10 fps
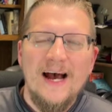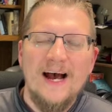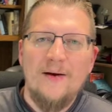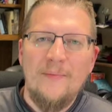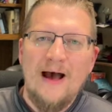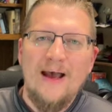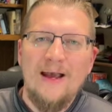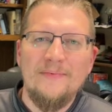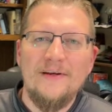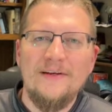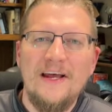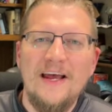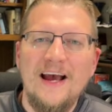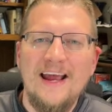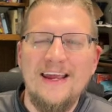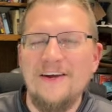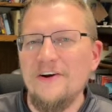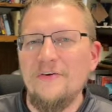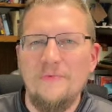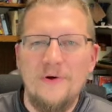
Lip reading: I hear